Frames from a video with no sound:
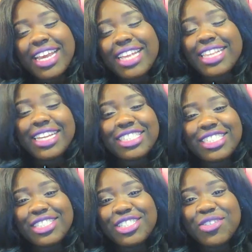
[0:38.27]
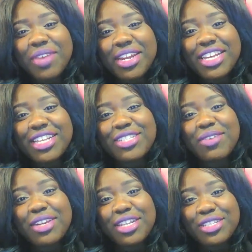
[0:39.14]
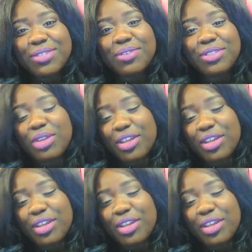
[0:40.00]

in the inches 20, 22, and